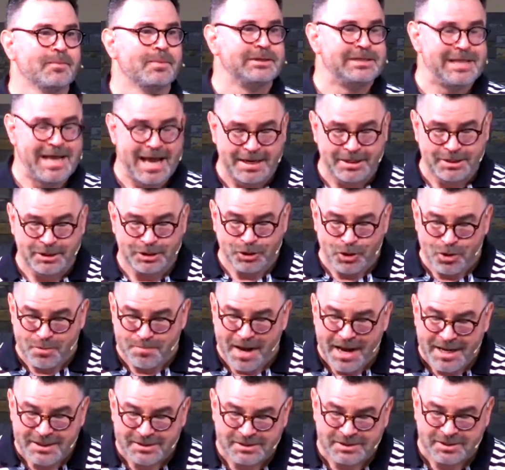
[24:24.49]
But yet,
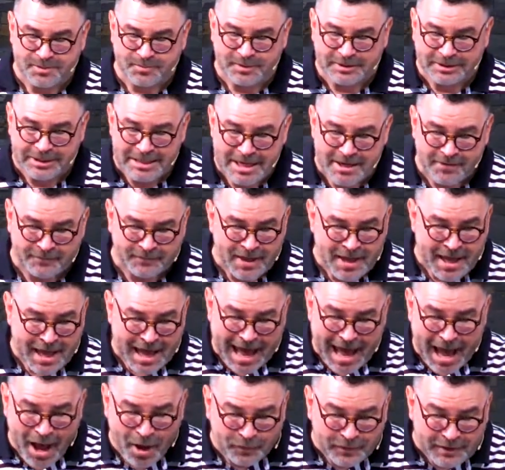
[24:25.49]
you must believe.
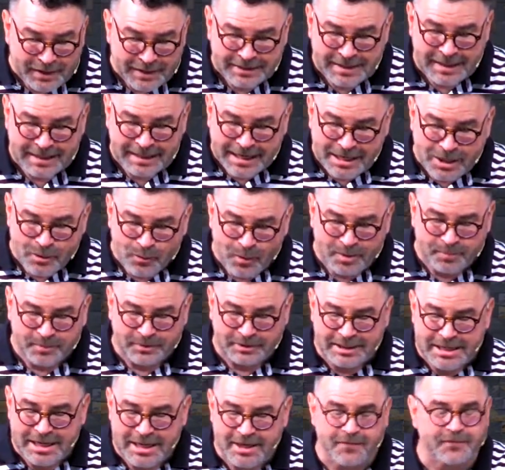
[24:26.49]
How then can anyone
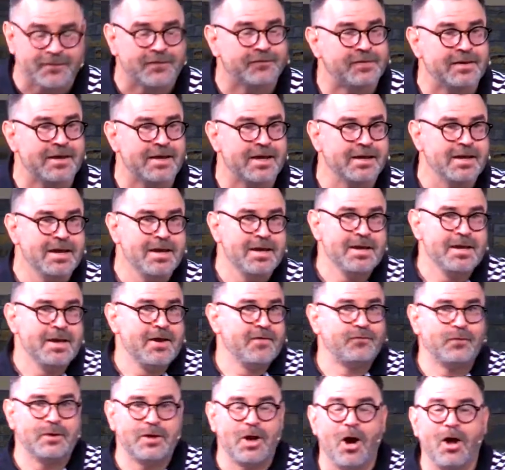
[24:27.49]
believe
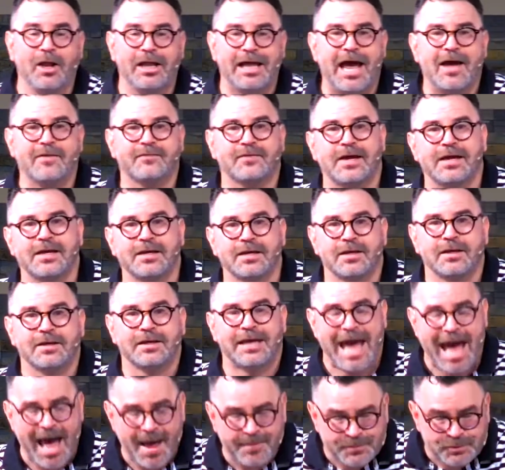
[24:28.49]
if we all have a
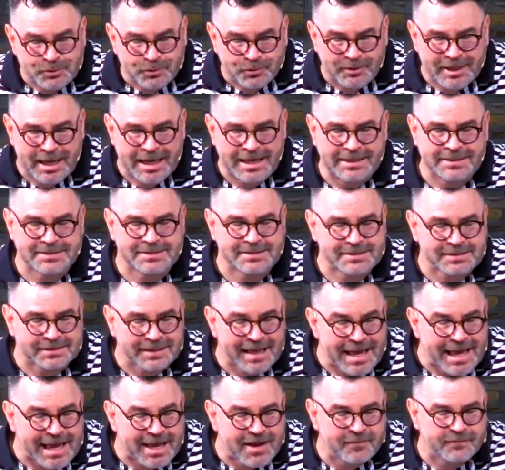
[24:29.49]
captured and
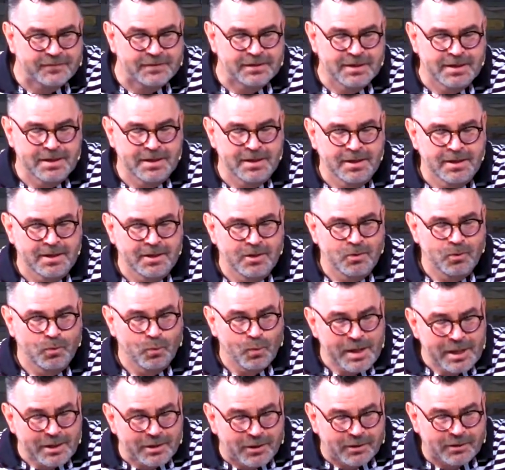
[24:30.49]
enslaved
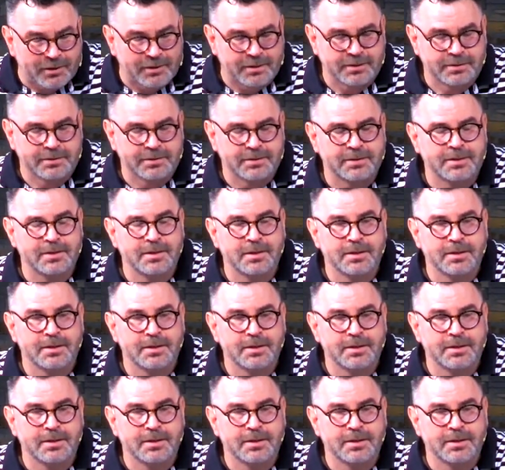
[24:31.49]
will?